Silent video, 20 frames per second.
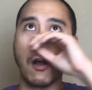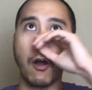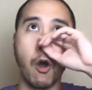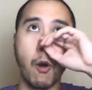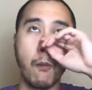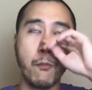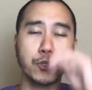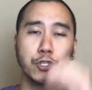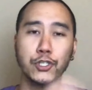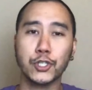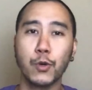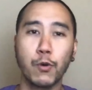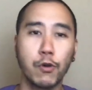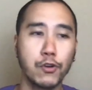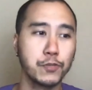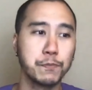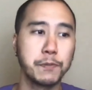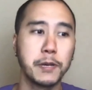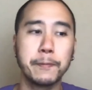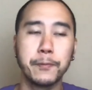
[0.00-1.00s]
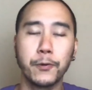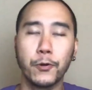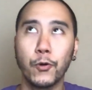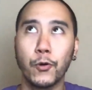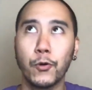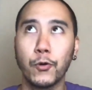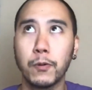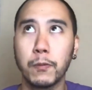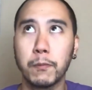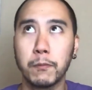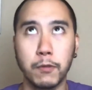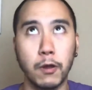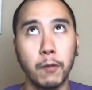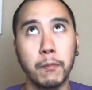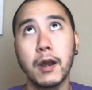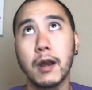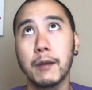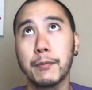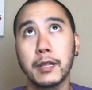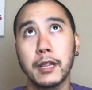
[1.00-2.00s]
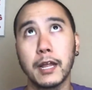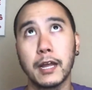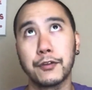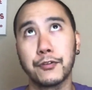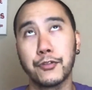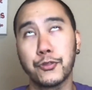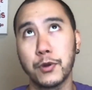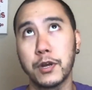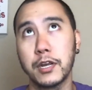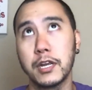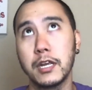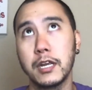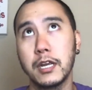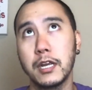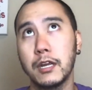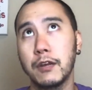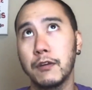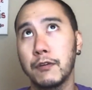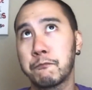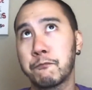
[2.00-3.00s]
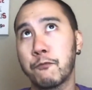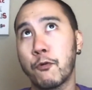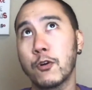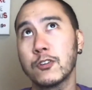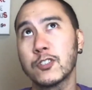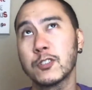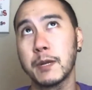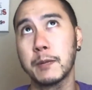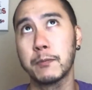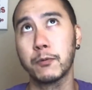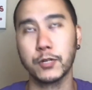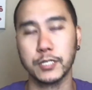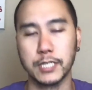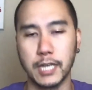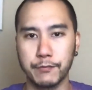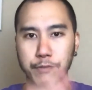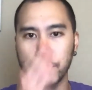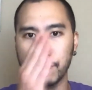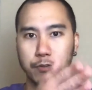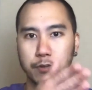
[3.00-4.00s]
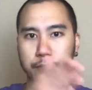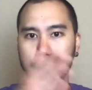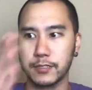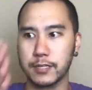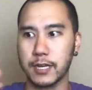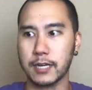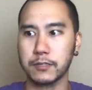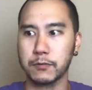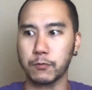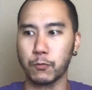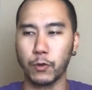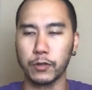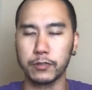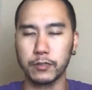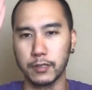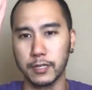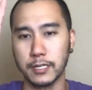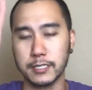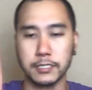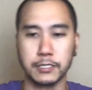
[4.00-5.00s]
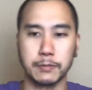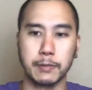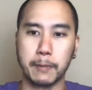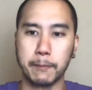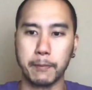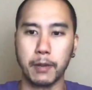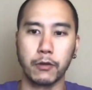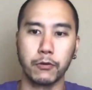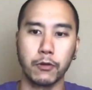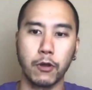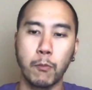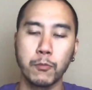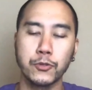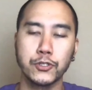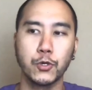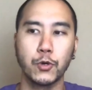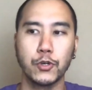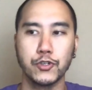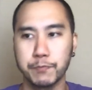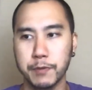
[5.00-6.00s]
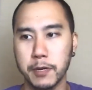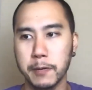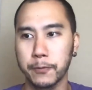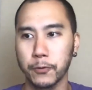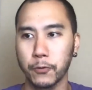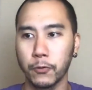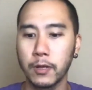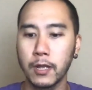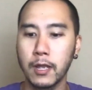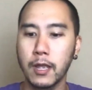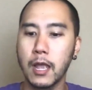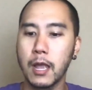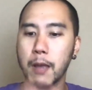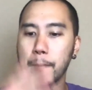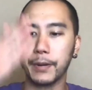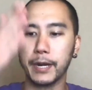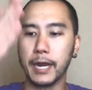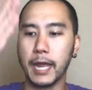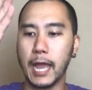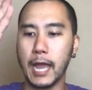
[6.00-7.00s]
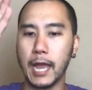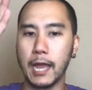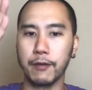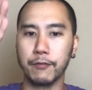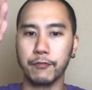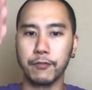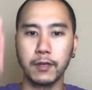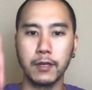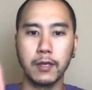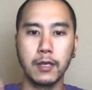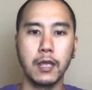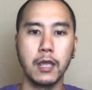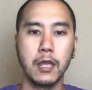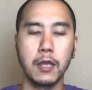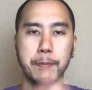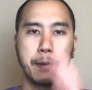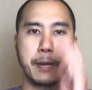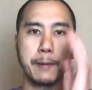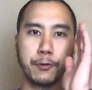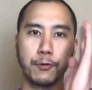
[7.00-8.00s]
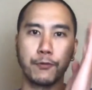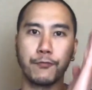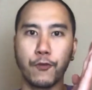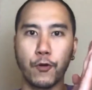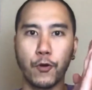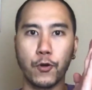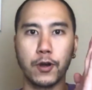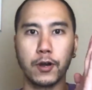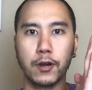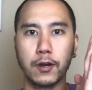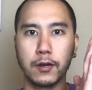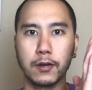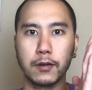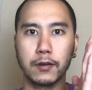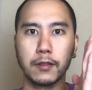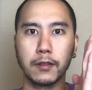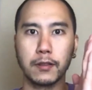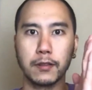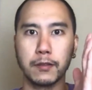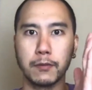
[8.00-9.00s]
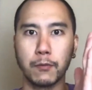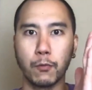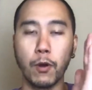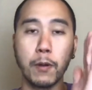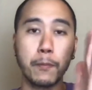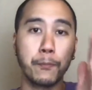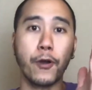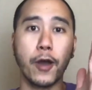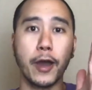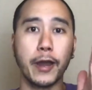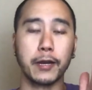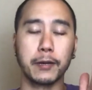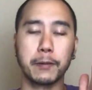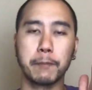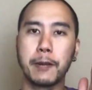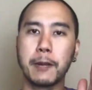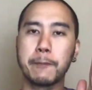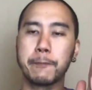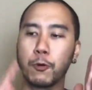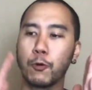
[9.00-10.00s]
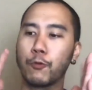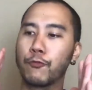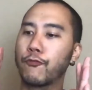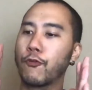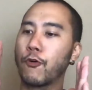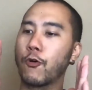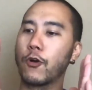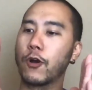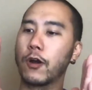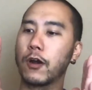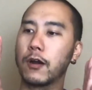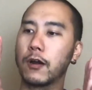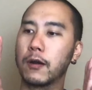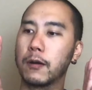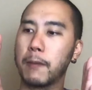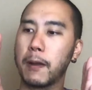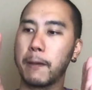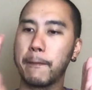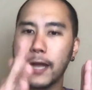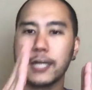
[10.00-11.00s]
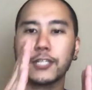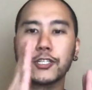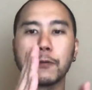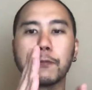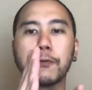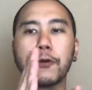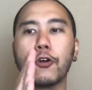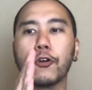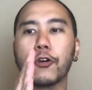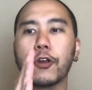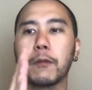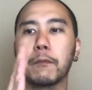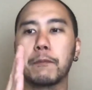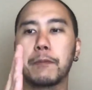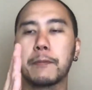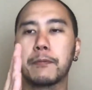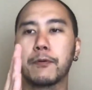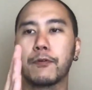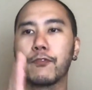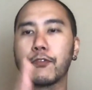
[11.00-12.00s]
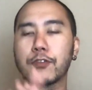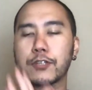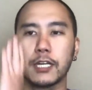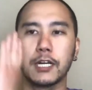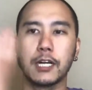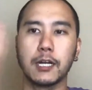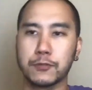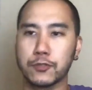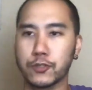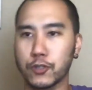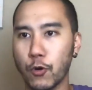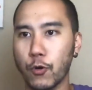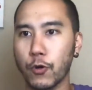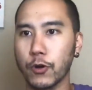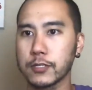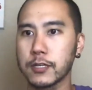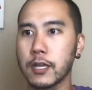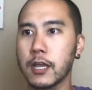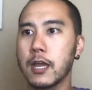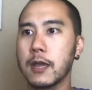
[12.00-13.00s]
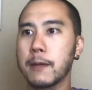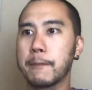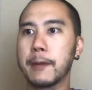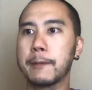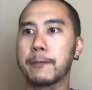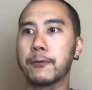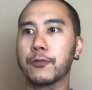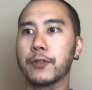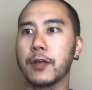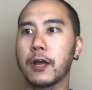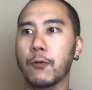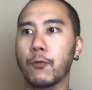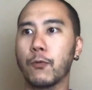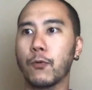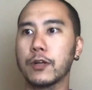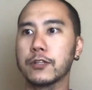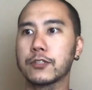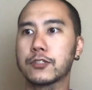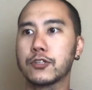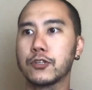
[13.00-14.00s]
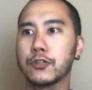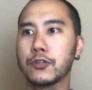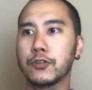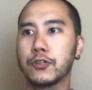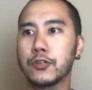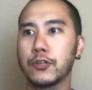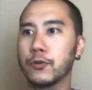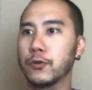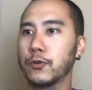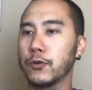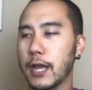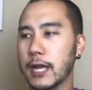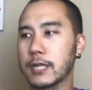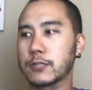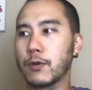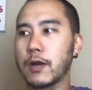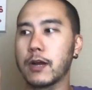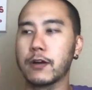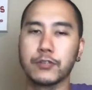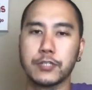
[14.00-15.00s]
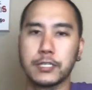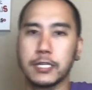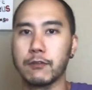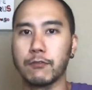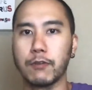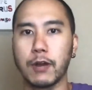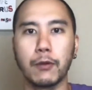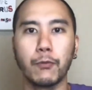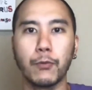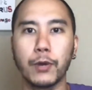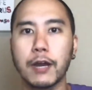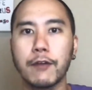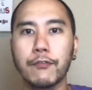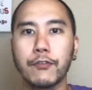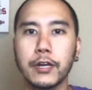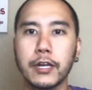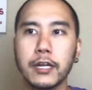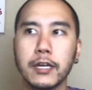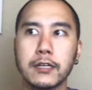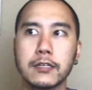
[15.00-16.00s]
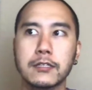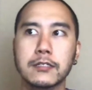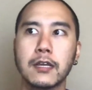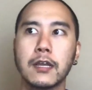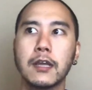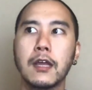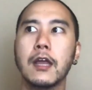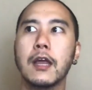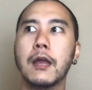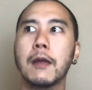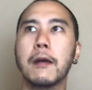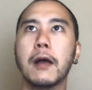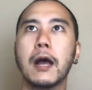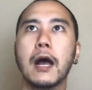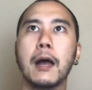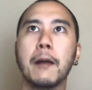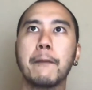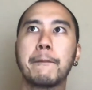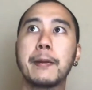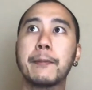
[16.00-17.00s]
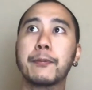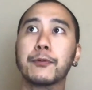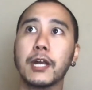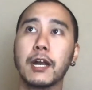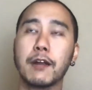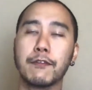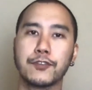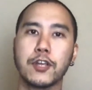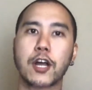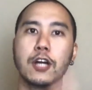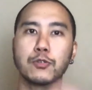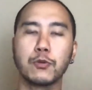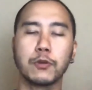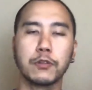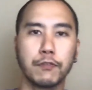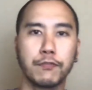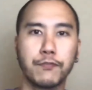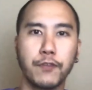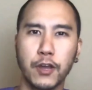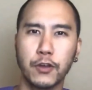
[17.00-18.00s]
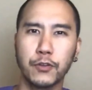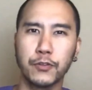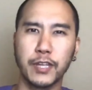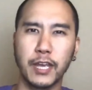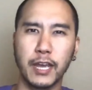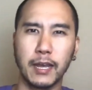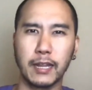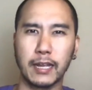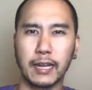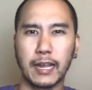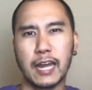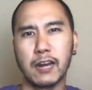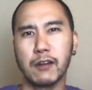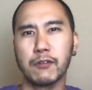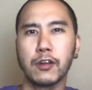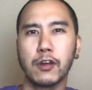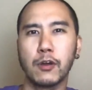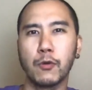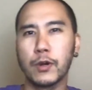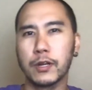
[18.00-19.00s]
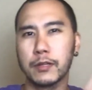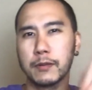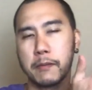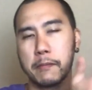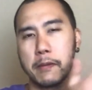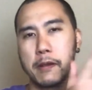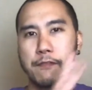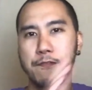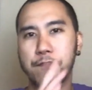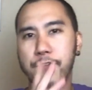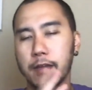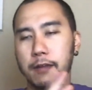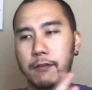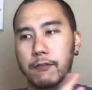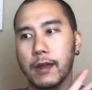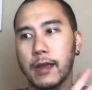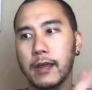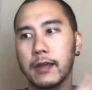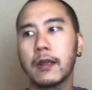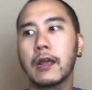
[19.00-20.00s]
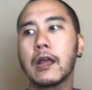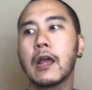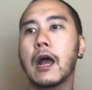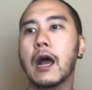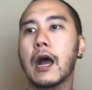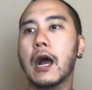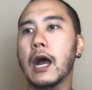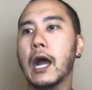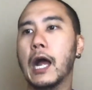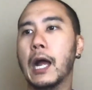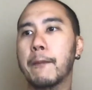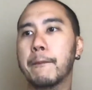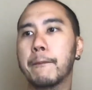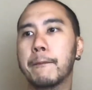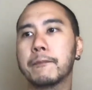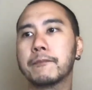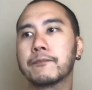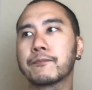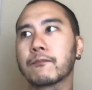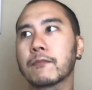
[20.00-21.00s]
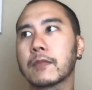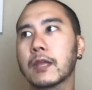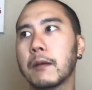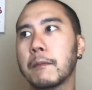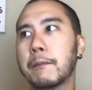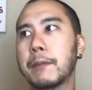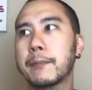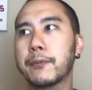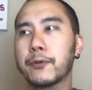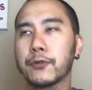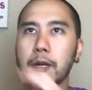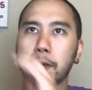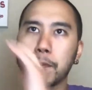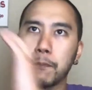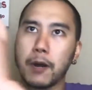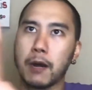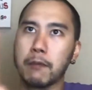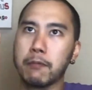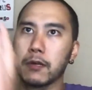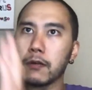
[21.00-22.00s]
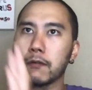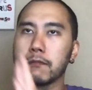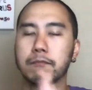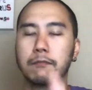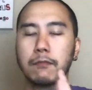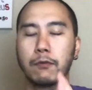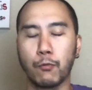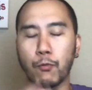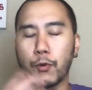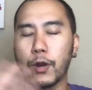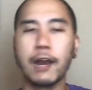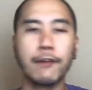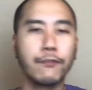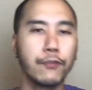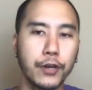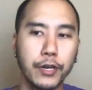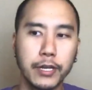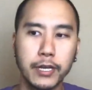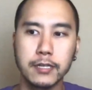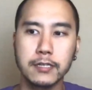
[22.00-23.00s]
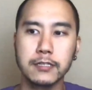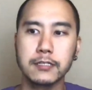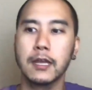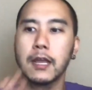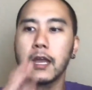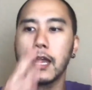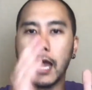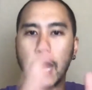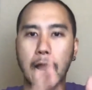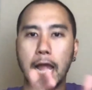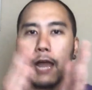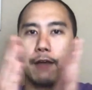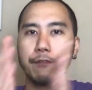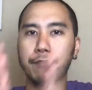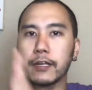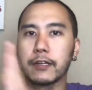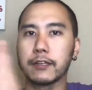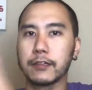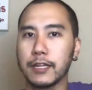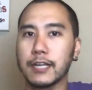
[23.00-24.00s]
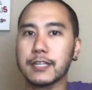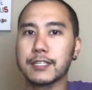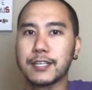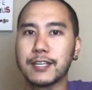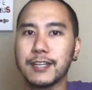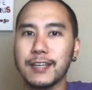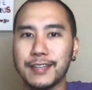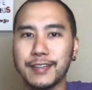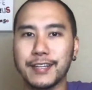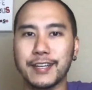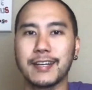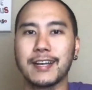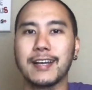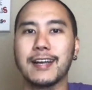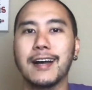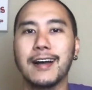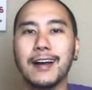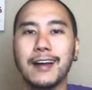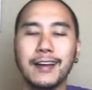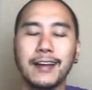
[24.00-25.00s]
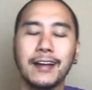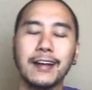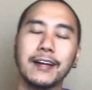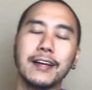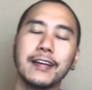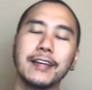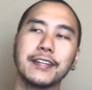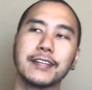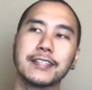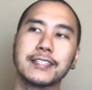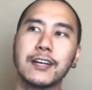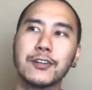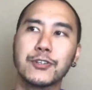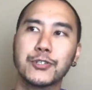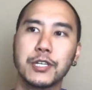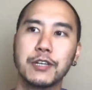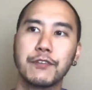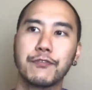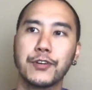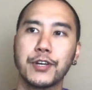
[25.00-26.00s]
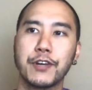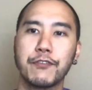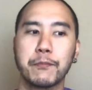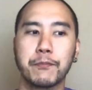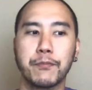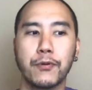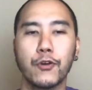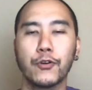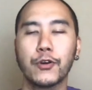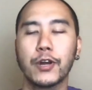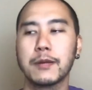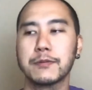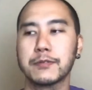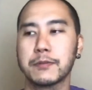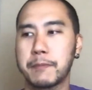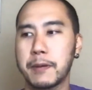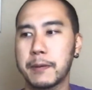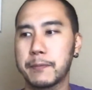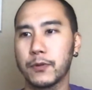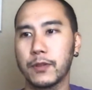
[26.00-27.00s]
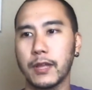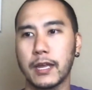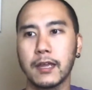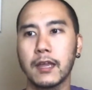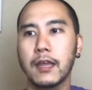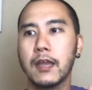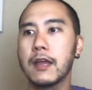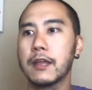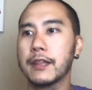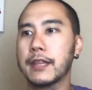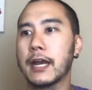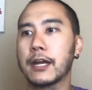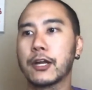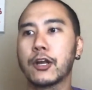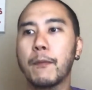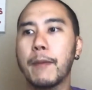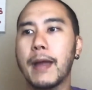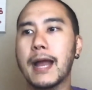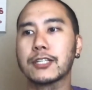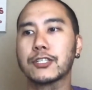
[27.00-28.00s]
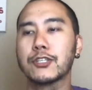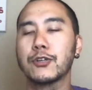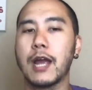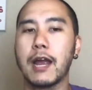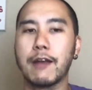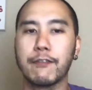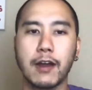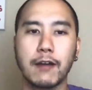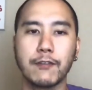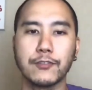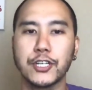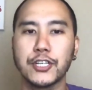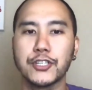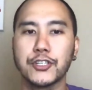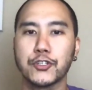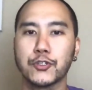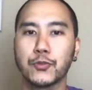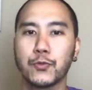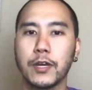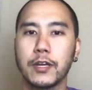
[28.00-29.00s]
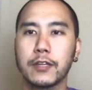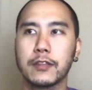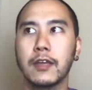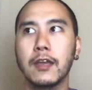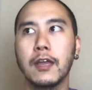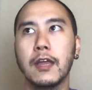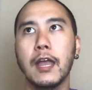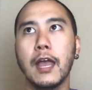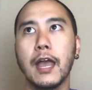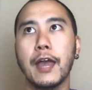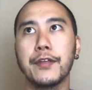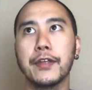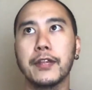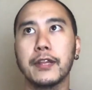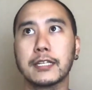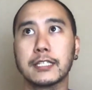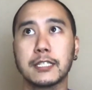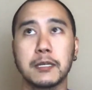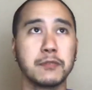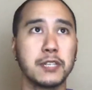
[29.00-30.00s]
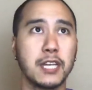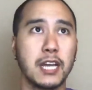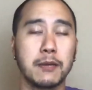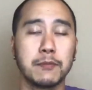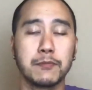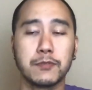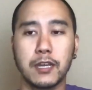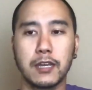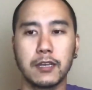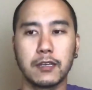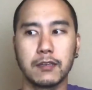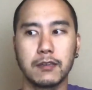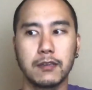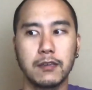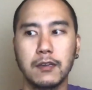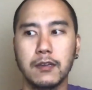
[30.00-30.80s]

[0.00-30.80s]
almost 200 people, probably like 300-400 people because I have different sections. One of the lists is like about almost 200 people. But I have people for one product, people for my ambassador program, people for setting up stores, people that want to do X, Y, or Z, right? Whatever it is, people that I've talked to on the phone that like I don't know where they may fit, right? People that are probably whatever it is. I have like lists in the Excel sheet for different programs of people like that I go back to have conversations with, and then like sometimes like